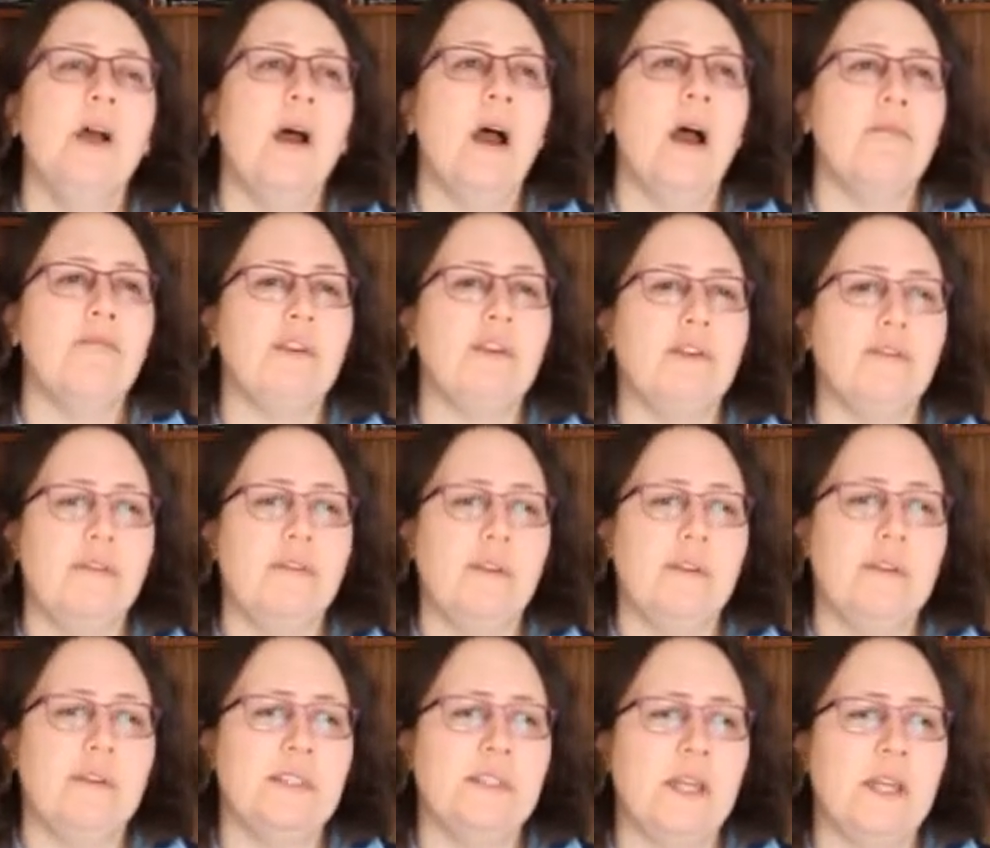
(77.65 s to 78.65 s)
I've read a few
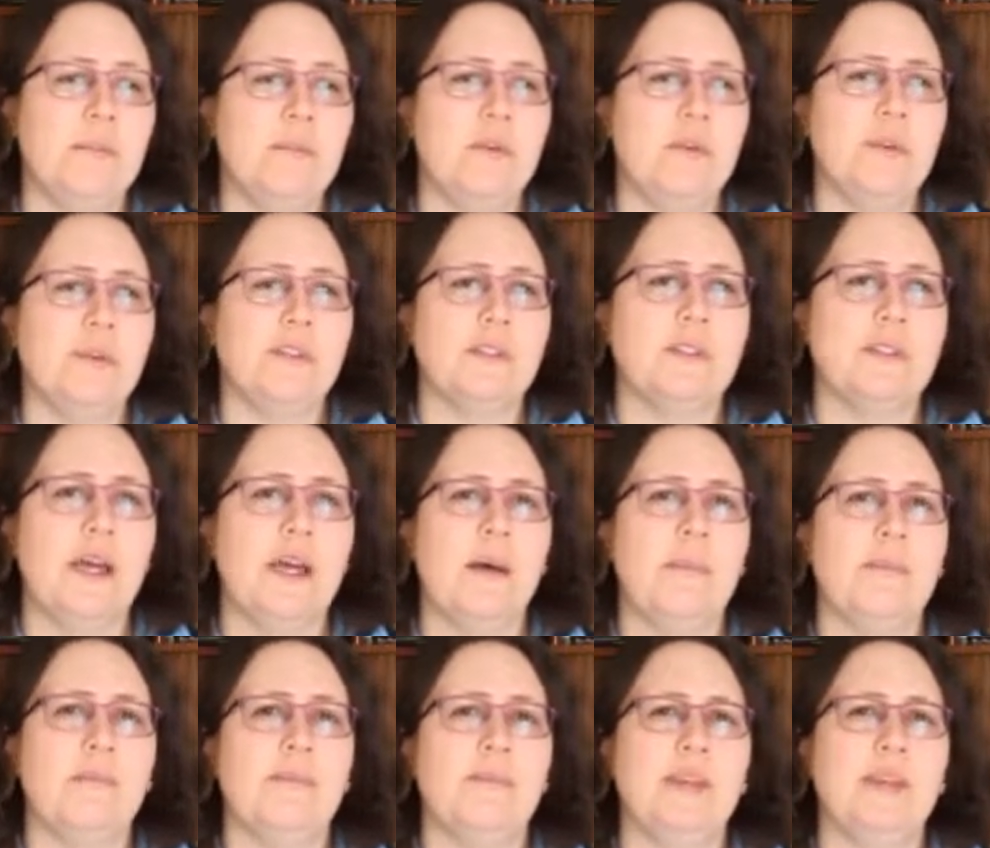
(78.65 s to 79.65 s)
of his other books.
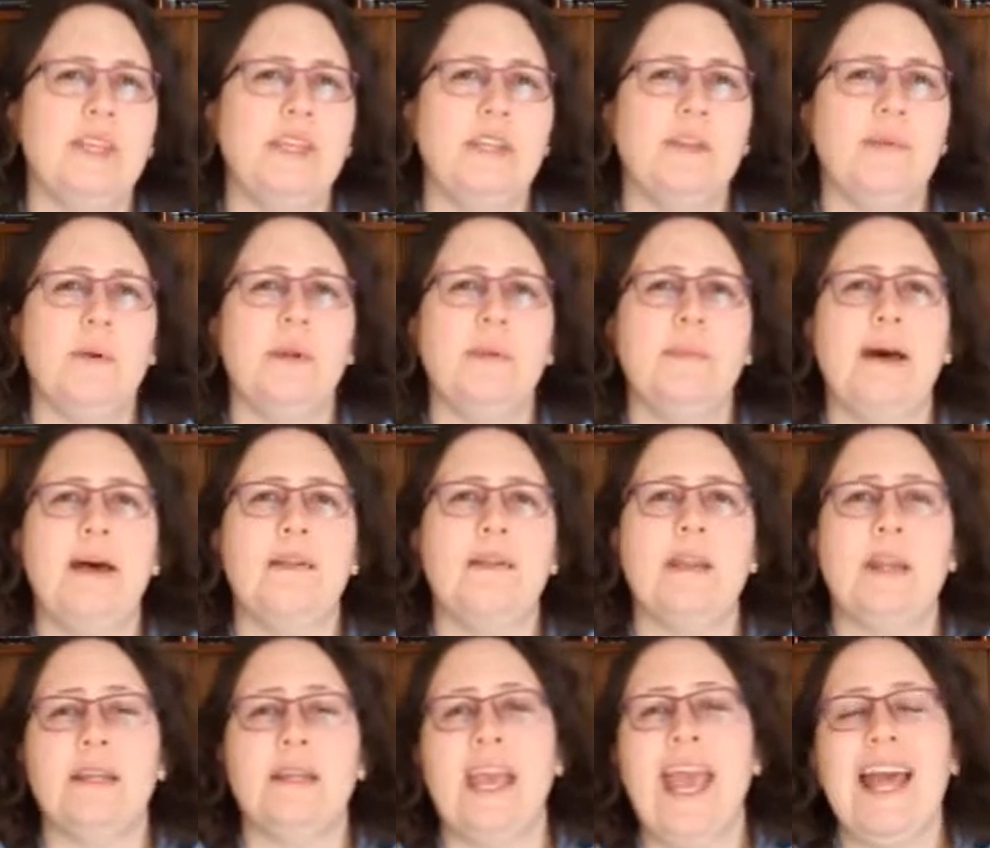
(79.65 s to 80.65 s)
He did one about
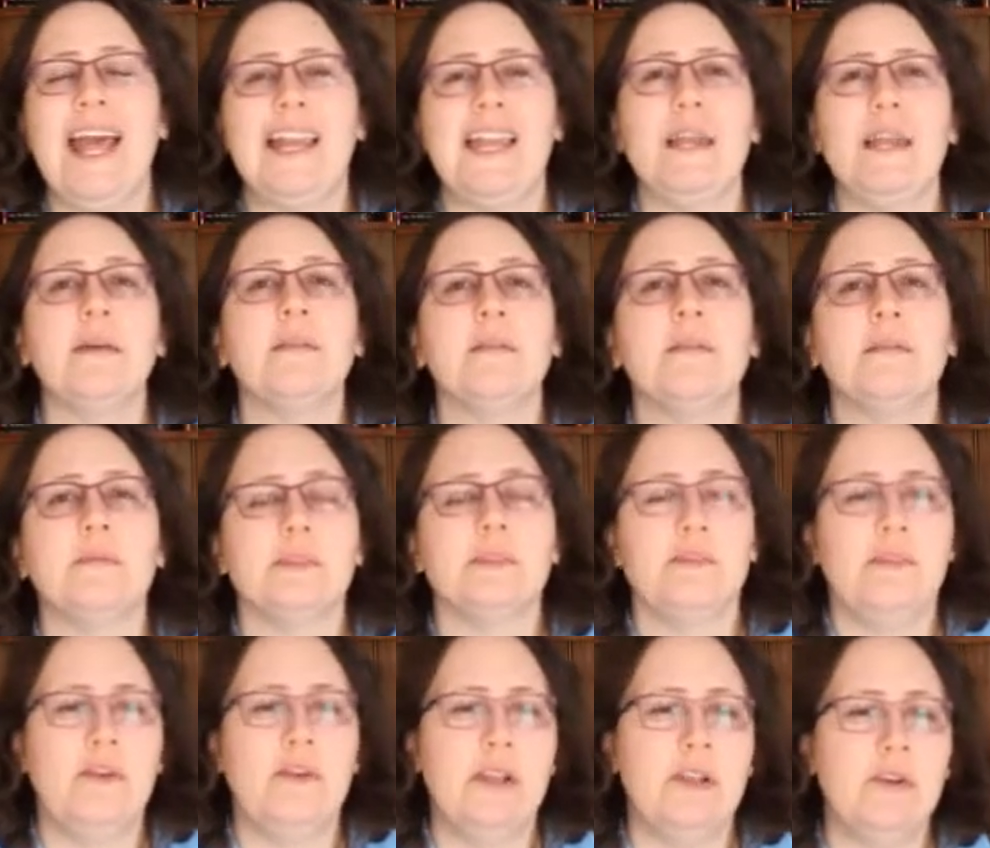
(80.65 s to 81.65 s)
Ned Kelly that was
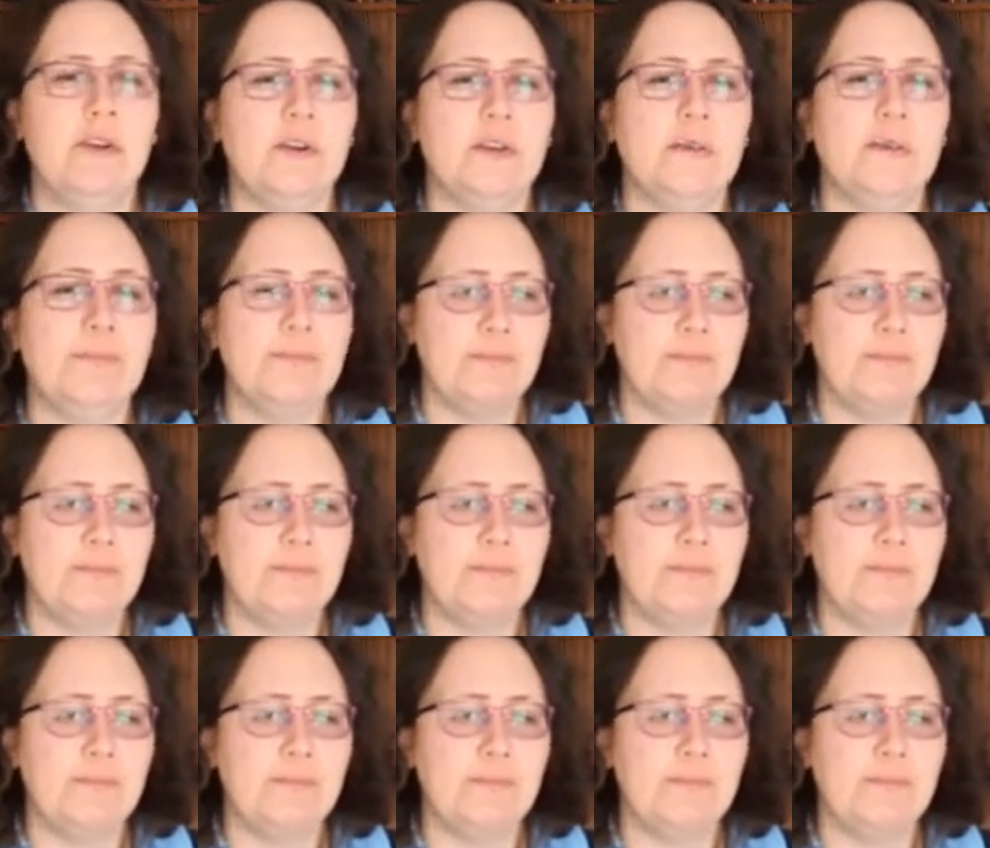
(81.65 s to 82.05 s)
very good.